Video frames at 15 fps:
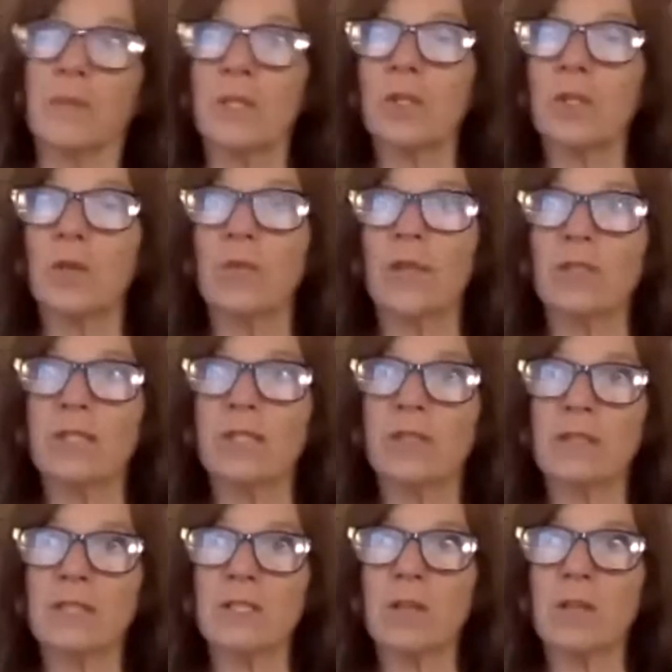
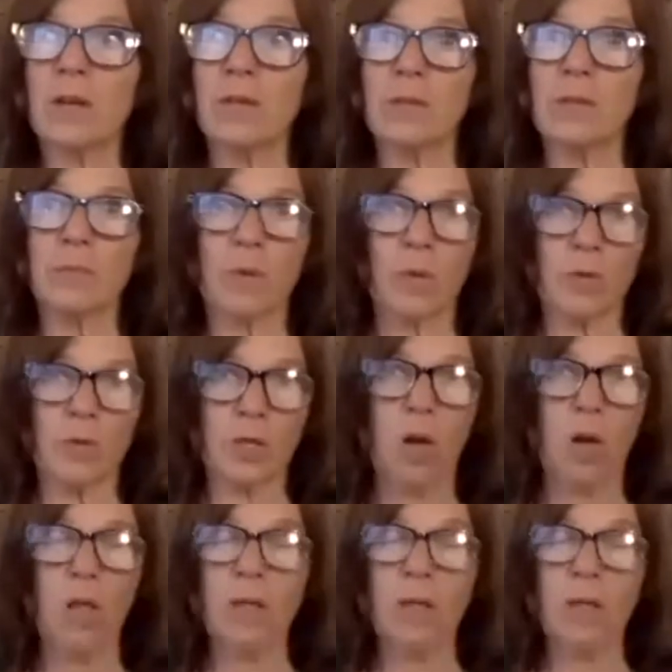that's not the
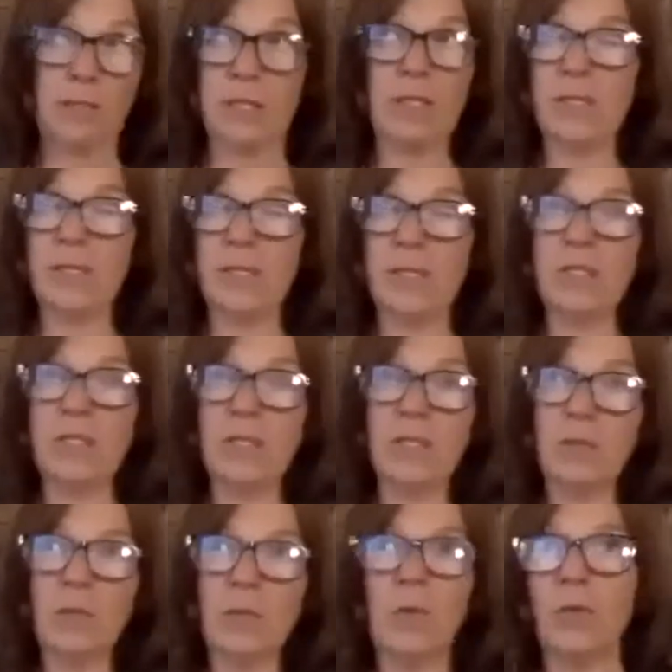protocol. It isn't the
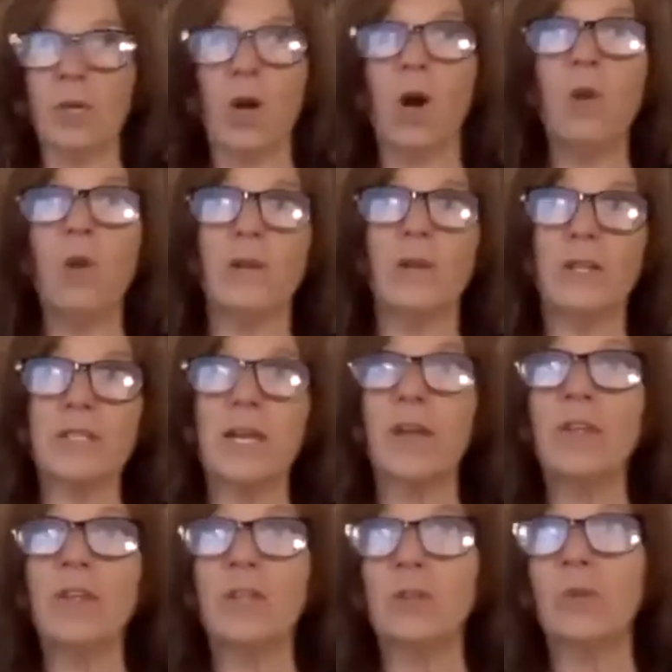protocol, but I'll tell
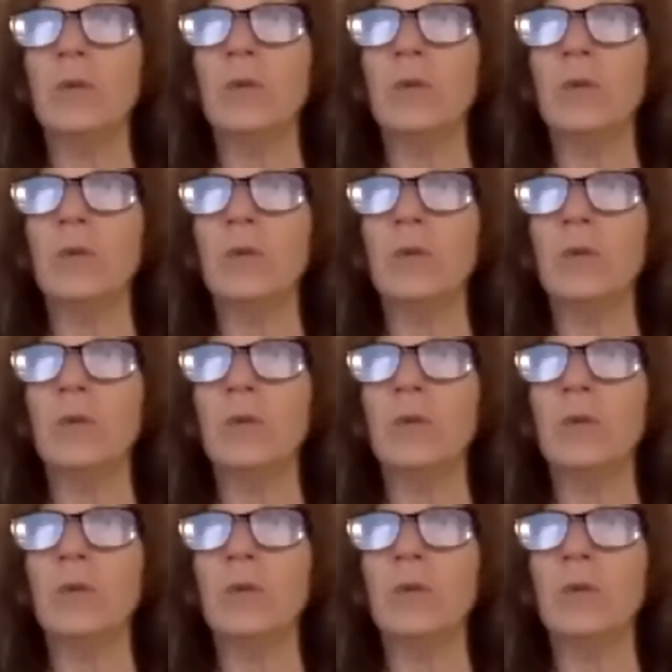you,